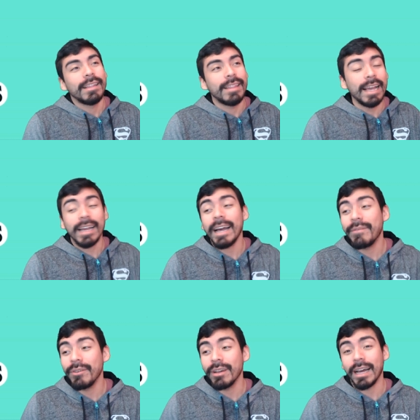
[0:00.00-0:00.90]
That guy,
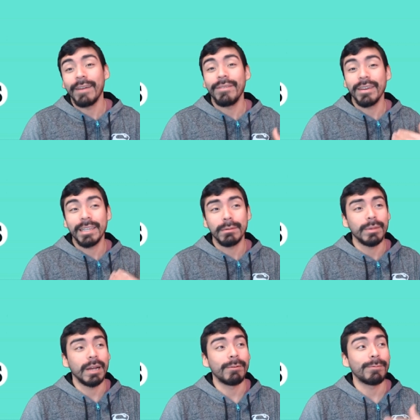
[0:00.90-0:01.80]
feel I feel like he's
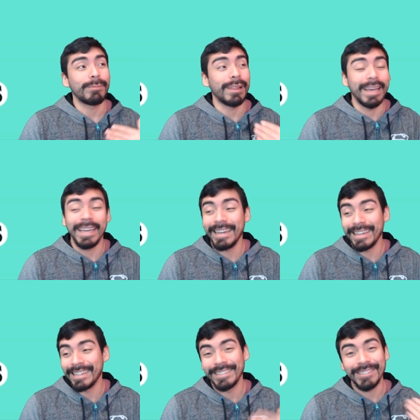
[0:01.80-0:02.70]
been uh,
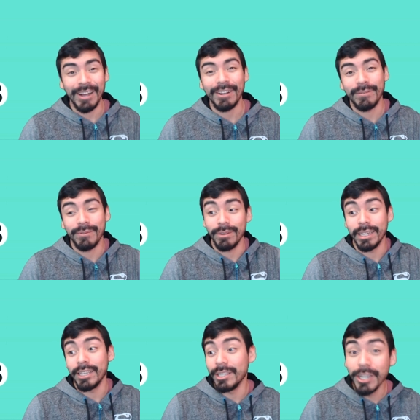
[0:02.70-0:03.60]
playing soccer for
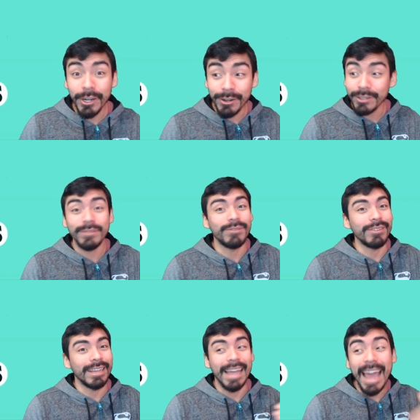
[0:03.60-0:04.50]
like years, for
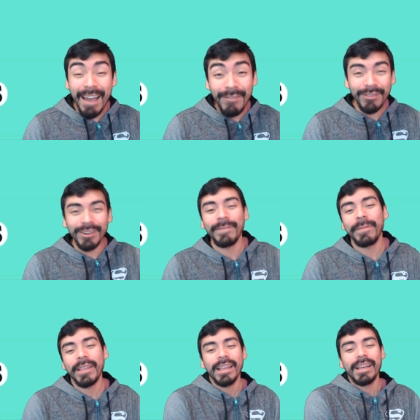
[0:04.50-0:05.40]
like ever.
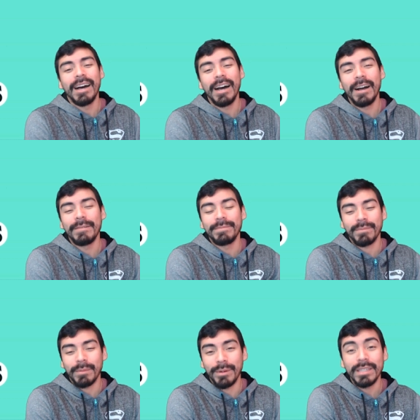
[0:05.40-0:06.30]

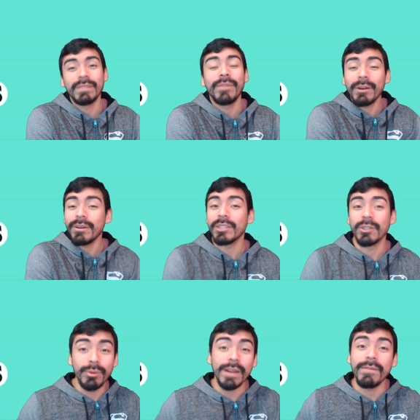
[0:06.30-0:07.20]
Um, but he's a veteran. He's
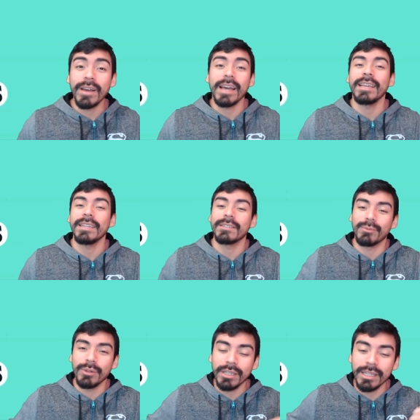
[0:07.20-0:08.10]
a great vet. He's
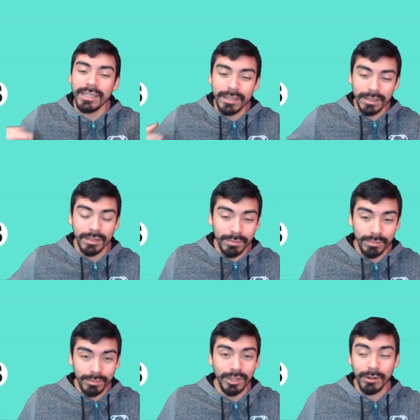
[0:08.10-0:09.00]
really,
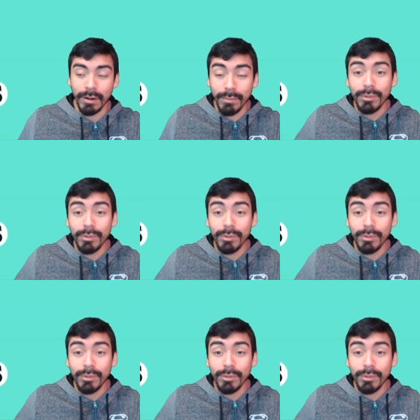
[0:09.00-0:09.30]
you know, a